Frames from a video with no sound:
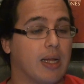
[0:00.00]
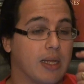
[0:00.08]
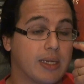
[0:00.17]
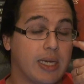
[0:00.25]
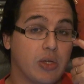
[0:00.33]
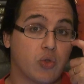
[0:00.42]

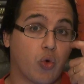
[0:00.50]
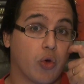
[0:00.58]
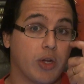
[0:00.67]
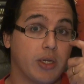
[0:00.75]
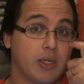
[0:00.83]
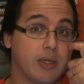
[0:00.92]
King
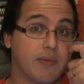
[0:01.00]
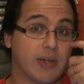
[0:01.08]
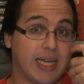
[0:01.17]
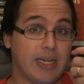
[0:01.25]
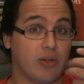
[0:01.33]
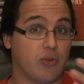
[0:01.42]
Torhin, the
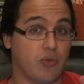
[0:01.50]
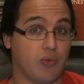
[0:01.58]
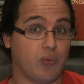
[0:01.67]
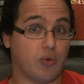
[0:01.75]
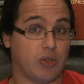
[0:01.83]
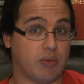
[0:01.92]
king who
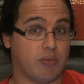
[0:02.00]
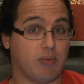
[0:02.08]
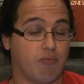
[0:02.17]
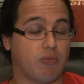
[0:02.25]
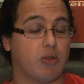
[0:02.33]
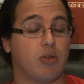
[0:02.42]
would
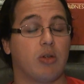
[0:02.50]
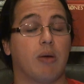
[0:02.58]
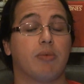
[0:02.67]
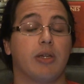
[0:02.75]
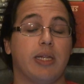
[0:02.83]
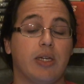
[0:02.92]
come
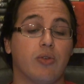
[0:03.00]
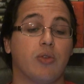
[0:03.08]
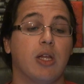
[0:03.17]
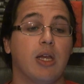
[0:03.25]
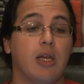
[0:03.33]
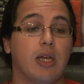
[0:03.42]
to kneel,
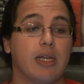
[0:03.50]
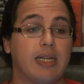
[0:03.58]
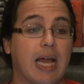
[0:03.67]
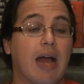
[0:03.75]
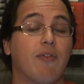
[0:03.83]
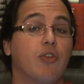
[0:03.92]

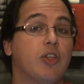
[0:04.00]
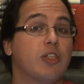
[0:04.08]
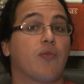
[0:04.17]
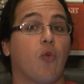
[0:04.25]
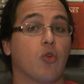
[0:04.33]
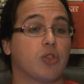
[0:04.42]
gathered his
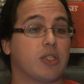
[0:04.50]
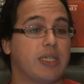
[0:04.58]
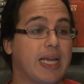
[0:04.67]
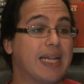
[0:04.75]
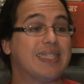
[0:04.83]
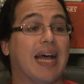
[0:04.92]
forces,
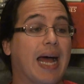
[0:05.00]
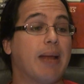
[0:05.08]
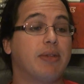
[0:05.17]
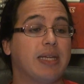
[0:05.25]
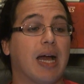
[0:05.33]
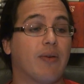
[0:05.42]
he had time
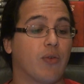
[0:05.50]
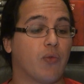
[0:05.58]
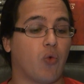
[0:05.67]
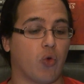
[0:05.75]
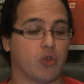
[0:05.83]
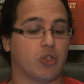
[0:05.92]
to gather
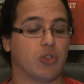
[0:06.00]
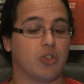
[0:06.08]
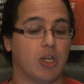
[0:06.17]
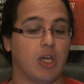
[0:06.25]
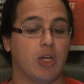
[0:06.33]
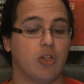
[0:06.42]
forces
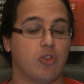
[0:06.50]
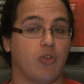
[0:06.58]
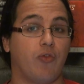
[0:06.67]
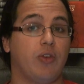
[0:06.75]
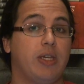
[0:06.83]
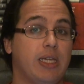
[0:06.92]
to
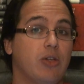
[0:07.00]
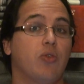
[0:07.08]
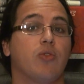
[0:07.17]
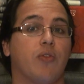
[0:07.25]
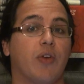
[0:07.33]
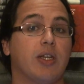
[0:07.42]

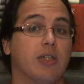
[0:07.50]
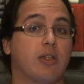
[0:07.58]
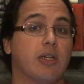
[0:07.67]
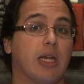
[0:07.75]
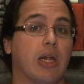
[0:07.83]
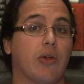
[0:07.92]
fight the
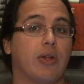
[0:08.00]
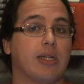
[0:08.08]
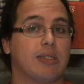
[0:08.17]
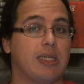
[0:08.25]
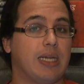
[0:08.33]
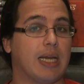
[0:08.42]

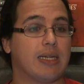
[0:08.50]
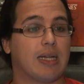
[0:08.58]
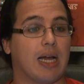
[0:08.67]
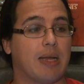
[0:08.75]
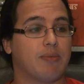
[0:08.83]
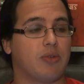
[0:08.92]
Targaryens. He had
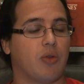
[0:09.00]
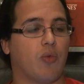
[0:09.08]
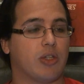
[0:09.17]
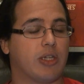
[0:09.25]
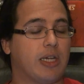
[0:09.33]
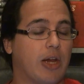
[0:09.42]
time,
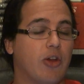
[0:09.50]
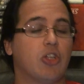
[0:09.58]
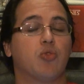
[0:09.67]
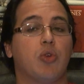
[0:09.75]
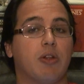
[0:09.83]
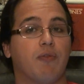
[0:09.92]
while the
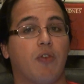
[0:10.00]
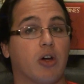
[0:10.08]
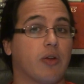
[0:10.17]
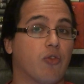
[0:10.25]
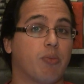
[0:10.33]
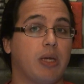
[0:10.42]
Targaryens went and
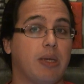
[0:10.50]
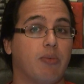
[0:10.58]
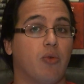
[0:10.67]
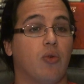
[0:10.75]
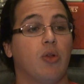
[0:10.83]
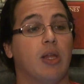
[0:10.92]
fought over
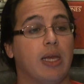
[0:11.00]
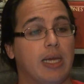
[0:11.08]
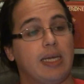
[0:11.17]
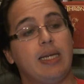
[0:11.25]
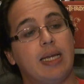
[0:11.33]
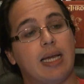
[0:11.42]
people,
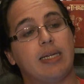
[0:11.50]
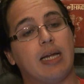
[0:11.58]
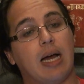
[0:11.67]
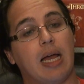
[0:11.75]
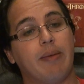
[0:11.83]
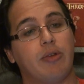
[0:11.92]
he had
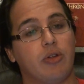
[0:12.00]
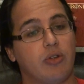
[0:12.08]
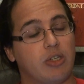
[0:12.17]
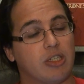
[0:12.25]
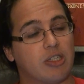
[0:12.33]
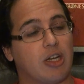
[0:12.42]
time to
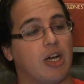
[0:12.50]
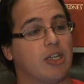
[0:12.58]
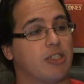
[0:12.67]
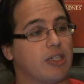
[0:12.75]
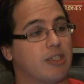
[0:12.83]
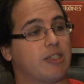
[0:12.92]

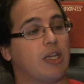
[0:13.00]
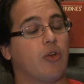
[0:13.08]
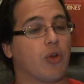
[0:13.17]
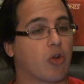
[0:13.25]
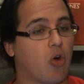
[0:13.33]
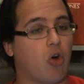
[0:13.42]
discuss and consider
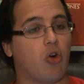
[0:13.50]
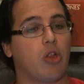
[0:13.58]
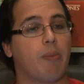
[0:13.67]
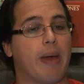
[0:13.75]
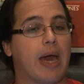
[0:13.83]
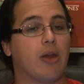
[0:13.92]
and call
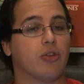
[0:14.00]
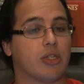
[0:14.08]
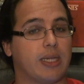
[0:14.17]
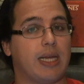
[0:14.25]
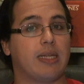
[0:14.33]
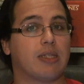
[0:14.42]
the banners
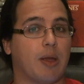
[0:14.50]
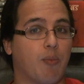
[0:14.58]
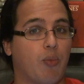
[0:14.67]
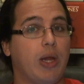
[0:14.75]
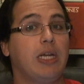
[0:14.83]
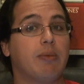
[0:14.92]
and take his side and
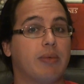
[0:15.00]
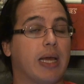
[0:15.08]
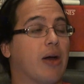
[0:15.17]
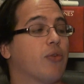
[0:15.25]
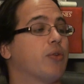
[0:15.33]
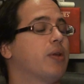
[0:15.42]
bring them
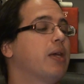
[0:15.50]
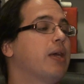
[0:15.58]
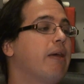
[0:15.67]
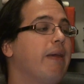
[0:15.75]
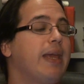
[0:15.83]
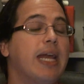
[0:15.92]
down.
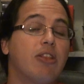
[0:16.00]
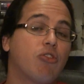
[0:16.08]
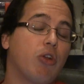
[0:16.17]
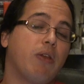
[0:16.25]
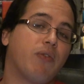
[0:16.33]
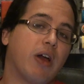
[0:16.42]
He had
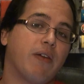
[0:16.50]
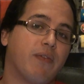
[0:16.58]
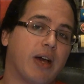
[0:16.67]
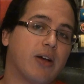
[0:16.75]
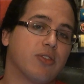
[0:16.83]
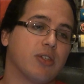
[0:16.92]

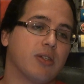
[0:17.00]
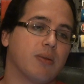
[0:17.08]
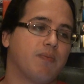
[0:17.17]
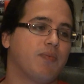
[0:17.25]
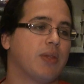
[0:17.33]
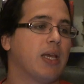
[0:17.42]
35,000.
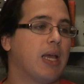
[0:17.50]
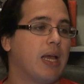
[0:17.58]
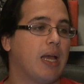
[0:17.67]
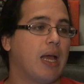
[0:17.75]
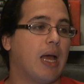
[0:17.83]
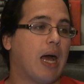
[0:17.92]

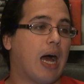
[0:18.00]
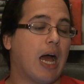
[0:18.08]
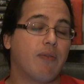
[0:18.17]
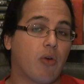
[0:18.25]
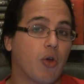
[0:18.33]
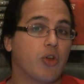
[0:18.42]

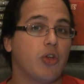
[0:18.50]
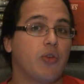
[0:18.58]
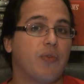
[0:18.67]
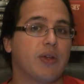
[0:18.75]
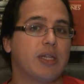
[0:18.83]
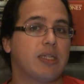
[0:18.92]
I've argued
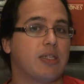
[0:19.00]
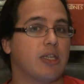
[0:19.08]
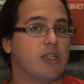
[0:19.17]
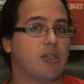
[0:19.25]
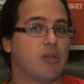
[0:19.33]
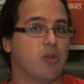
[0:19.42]
that this
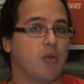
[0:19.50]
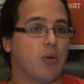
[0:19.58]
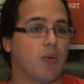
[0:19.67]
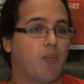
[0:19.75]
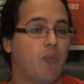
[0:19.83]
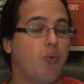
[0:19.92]
is
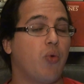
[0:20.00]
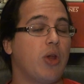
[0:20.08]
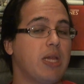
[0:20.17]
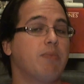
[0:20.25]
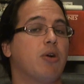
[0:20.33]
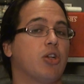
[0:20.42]

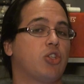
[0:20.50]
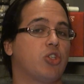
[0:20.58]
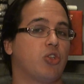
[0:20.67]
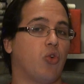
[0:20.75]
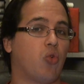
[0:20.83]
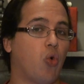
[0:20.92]
pretty much
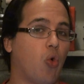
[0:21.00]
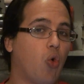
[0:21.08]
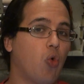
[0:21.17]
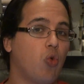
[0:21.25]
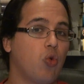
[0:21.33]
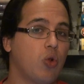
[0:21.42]
the
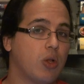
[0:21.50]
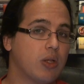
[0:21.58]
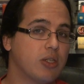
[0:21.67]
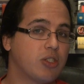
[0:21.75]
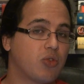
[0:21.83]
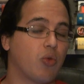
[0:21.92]
whole
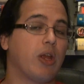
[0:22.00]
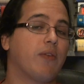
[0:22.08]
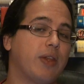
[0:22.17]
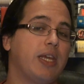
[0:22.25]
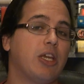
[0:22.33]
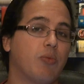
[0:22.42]
strength
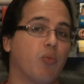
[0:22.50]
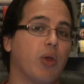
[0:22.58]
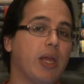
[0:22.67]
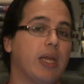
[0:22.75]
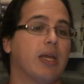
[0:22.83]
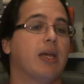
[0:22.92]
that he could
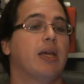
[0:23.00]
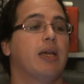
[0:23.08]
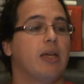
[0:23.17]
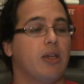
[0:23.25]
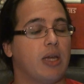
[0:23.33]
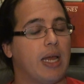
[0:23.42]
bring,
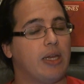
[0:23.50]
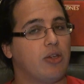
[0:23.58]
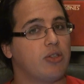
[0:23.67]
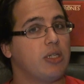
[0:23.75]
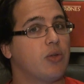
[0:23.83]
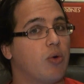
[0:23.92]
and
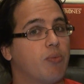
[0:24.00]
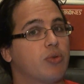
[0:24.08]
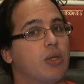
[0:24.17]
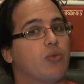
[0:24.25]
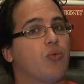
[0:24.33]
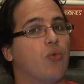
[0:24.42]
using the
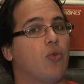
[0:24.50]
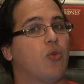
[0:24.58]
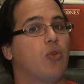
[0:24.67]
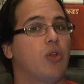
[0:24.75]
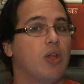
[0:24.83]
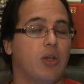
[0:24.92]
1%
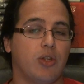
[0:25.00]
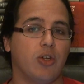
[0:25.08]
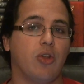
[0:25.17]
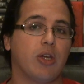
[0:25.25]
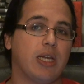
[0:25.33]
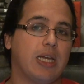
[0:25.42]
rule, you're
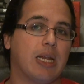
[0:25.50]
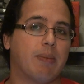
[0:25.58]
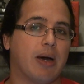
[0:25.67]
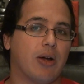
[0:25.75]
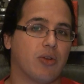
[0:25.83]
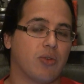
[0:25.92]
looking at
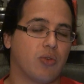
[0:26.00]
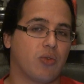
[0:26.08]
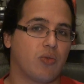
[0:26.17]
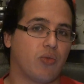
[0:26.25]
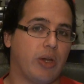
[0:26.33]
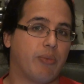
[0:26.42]
about
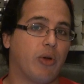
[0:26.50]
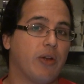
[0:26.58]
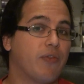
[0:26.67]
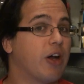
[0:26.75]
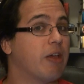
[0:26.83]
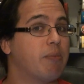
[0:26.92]

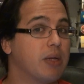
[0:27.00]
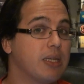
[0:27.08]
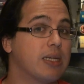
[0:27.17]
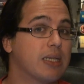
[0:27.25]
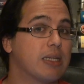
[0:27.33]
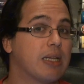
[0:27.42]
3.5
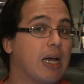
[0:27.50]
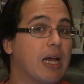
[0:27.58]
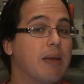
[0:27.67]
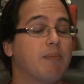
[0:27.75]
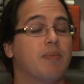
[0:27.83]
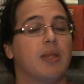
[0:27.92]
million at the
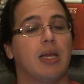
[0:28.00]
time.